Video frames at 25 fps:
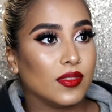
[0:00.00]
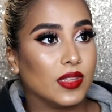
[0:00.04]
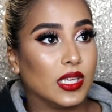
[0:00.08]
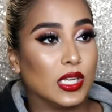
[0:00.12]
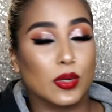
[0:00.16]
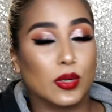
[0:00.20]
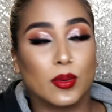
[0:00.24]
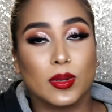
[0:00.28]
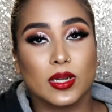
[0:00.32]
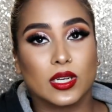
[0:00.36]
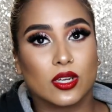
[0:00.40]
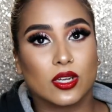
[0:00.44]
they
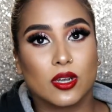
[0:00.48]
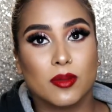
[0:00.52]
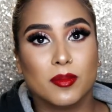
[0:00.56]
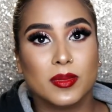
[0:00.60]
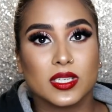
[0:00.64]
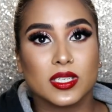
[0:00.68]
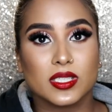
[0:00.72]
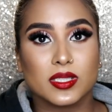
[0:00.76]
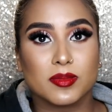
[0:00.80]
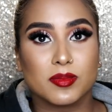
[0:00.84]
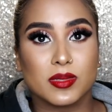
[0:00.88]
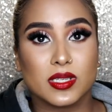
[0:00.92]
don't want to
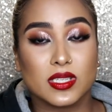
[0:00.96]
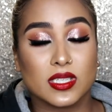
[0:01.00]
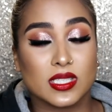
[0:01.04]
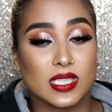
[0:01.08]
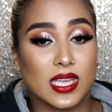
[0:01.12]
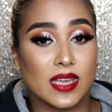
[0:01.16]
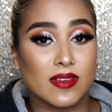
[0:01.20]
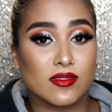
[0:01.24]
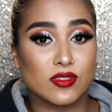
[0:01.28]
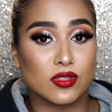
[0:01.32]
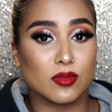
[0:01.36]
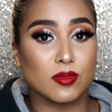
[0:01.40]
commit because
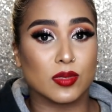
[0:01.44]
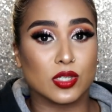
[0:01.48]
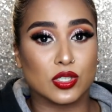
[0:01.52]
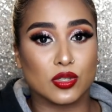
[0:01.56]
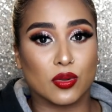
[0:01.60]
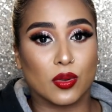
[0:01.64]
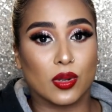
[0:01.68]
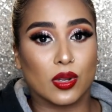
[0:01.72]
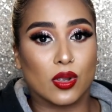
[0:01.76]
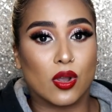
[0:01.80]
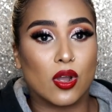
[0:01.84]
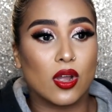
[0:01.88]
they have so much
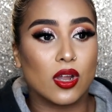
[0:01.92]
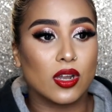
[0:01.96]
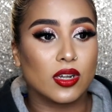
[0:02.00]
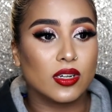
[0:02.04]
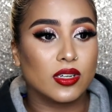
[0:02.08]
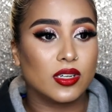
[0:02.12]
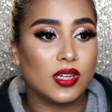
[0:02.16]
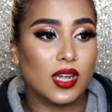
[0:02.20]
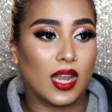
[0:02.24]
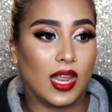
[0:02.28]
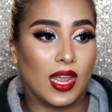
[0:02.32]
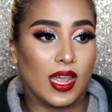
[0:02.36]
going
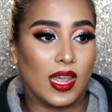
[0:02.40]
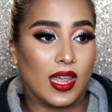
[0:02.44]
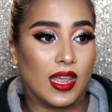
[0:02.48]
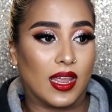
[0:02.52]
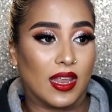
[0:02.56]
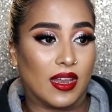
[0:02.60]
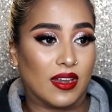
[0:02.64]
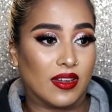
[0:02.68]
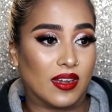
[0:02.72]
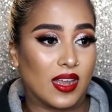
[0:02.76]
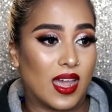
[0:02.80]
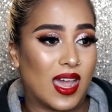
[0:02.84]
on.
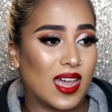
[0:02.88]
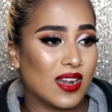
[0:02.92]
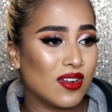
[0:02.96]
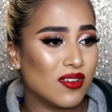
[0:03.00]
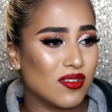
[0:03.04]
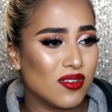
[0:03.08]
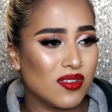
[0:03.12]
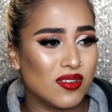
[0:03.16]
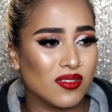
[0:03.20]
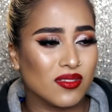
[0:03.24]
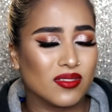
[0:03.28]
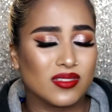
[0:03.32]
And I
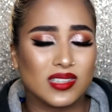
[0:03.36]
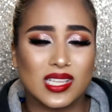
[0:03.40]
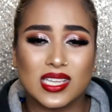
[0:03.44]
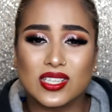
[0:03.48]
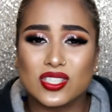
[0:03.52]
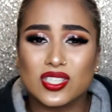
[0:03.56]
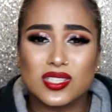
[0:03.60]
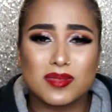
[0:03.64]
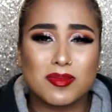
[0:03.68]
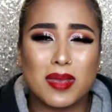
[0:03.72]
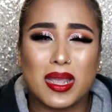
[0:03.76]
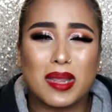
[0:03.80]
don't know.
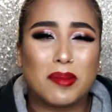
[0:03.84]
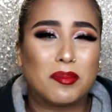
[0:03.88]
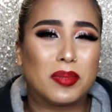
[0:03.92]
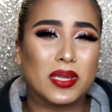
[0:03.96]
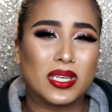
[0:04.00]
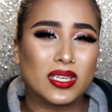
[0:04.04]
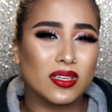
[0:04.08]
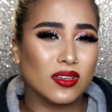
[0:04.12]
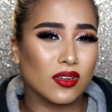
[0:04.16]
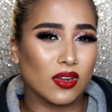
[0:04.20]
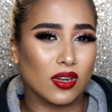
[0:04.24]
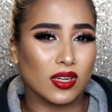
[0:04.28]
That's just my
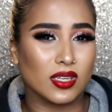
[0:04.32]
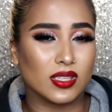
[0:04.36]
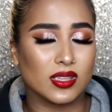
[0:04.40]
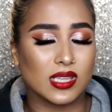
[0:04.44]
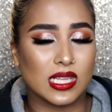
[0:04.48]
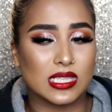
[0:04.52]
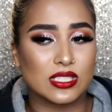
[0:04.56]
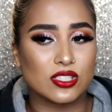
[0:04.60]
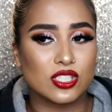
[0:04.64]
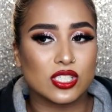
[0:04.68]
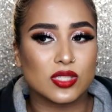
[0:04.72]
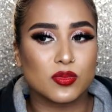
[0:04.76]
opinion on it.
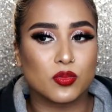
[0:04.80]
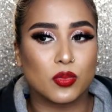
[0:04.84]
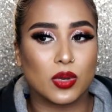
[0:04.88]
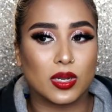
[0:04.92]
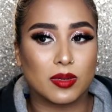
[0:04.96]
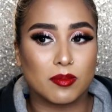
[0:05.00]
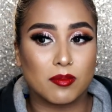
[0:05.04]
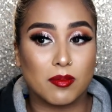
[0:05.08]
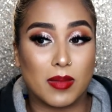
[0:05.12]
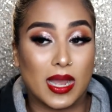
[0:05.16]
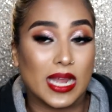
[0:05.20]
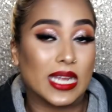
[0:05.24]
That's just
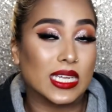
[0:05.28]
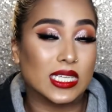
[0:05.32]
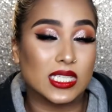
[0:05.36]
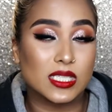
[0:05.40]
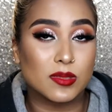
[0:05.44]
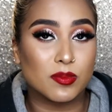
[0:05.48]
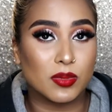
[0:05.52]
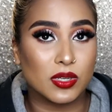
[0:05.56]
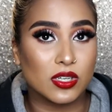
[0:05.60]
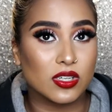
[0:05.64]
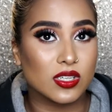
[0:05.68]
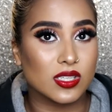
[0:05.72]
what my
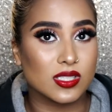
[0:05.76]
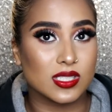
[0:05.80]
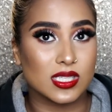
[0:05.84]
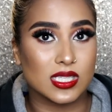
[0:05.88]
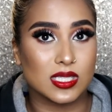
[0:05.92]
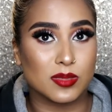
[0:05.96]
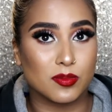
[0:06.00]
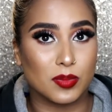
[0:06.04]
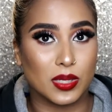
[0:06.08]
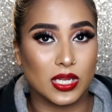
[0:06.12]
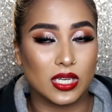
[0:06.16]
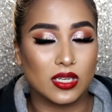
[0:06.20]
experience
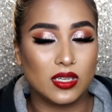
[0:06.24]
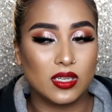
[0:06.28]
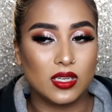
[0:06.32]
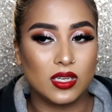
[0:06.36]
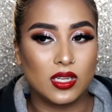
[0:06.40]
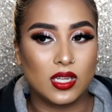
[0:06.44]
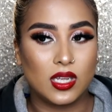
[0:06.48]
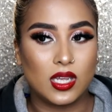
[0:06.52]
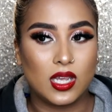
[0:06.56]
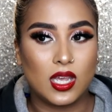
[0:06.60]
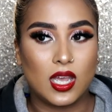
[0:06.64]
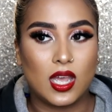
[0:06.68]
has been.
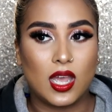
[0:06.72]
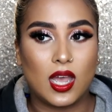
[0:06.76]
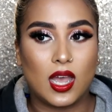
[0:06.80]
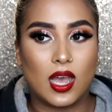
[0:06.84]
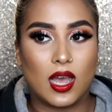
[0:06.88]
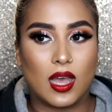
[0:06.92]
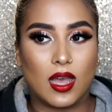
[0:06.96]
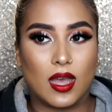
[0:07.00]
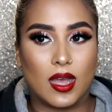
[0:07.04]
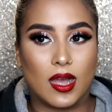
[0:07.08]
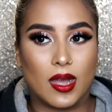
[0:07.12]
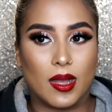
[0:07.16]

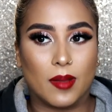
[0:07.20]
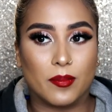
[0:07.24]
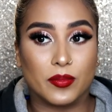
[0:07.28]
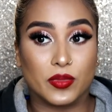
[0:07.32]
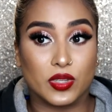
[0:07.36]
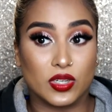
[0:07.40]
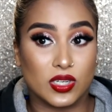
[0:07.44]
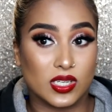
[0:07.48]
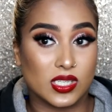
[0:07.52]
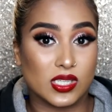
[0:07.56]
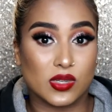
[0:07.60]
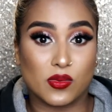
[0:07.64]

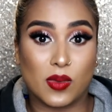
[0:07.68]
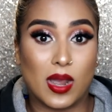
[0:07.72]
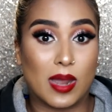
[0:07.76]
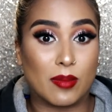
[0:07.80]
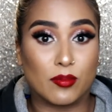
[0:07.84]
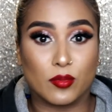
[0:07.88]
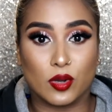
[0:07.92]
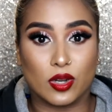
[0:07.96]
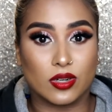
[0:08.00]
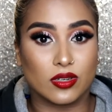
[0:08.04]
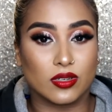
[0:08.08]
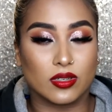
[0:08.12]
The reason why
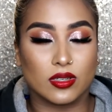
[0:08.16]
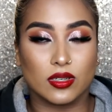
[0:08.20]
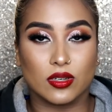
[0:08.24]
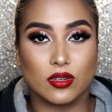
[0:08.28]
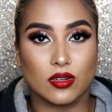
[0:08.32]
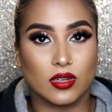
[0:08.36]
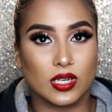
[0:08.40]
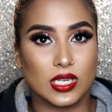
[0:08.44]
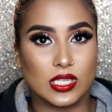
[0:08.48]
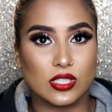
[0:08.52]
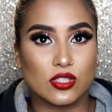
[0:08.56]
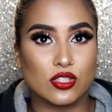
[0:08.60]
I'm not in a
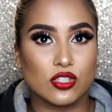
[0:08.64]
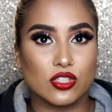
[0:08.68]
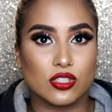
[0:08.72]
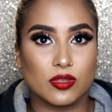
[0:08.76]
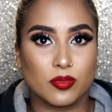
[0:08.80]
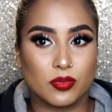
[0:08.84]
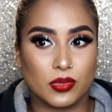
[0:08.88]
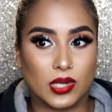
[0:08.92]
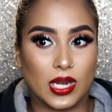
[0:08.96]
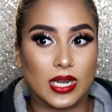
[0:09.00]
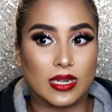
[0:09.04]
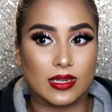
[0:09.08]

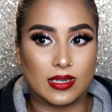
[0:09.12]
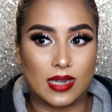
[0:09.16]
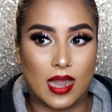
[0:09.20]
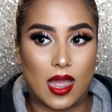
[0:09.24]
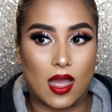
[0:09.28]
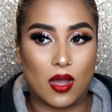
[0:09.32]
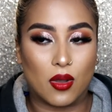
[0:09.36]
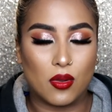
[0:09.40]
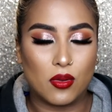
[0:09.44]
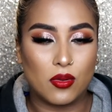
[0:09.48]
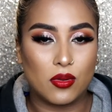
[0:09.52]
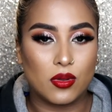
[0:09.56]
relationship right
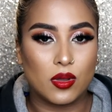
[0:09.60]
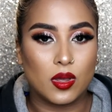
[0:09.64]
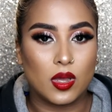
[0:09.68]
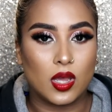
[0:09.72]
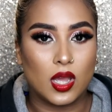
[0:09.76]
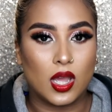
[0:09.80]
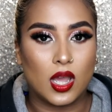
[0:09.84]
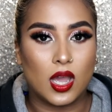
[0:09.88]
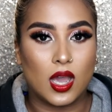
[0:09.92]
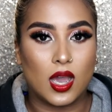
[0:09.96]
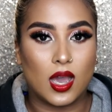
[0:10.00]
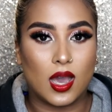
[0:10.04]
now,
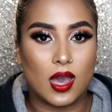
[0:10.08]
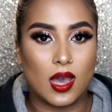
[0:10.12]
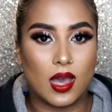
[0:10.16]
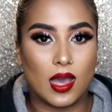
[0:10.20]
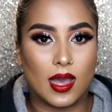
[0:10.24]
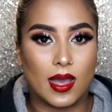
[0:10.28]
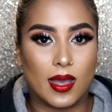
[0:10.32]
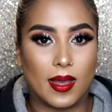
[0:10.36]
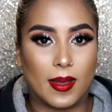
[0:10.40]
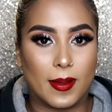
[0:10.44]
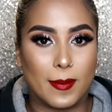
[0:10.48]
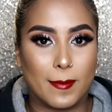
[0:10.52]

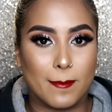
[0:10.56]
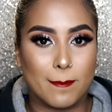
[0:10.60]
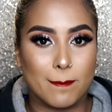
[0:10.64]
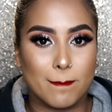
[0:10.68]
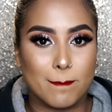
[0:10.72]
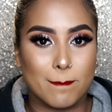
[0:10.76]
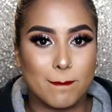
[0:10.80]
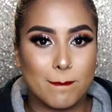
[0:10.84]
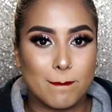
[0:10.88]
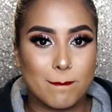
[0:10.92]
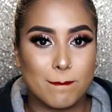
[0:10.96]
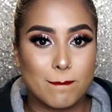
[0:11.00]

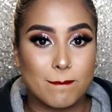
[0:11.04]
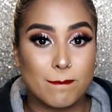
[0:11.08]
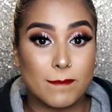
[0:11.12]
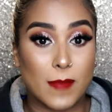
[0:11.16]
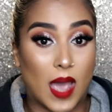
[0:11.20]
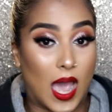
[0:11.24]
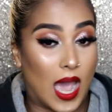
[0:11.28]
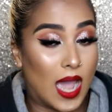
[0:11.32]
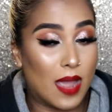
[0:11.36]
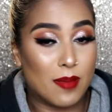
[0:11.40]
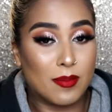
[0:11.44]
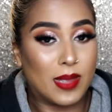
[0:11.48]
I'm
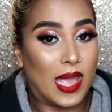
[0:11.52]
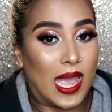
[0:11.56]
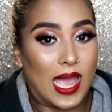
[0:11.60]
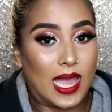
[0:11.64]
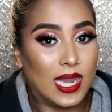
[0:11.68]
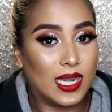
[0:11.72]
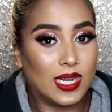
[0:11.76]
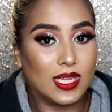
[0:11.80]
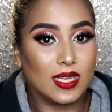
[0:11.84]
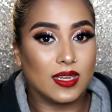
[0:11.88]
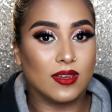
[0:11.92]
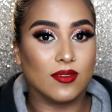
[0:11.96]

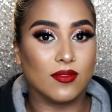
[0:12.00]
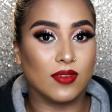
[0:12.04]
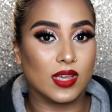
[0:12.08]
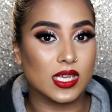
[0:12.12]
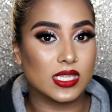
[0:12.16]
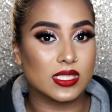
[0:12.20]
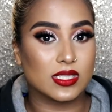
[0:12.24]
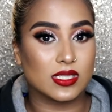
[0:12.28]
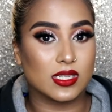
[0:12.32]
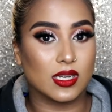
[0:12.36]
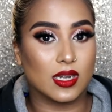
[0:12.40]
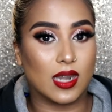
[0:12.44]
hella
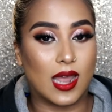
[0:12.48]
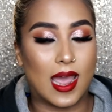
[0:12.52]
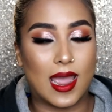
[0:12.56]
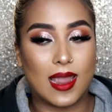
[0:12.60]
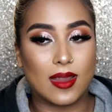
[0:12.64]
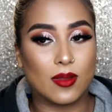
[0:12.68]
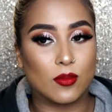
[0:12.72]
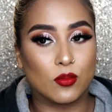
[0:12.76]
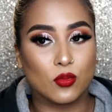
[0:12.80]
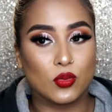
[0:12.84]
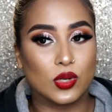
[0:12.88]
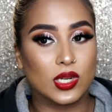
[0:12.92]
invested.
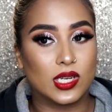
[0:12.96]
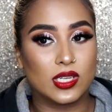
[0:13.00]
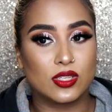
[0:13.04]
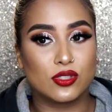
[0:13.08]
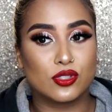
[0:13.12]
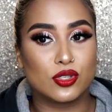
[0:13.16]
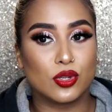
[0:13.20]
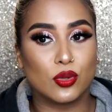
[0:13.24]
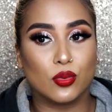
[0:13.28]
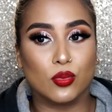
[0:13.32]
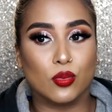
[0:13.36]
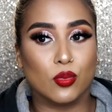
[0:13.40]
I am willing
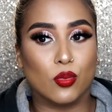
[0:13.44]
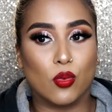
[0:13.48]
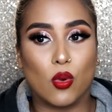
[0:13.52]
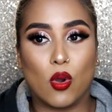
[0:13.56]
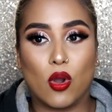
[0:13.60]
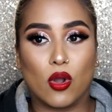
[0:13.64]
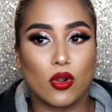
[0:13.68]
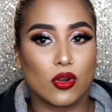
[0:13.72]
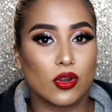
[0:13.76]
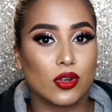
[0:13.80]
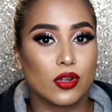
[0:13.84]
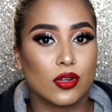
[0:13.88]
to
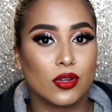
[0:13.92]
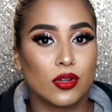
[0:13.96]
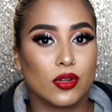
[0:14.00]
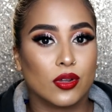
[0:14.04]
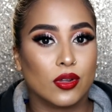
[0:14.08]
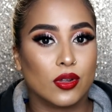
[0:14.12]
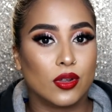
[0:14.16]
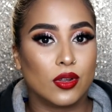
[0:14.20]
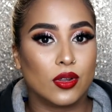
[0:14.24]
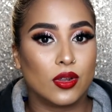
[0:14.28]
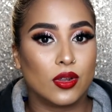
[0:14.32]
walk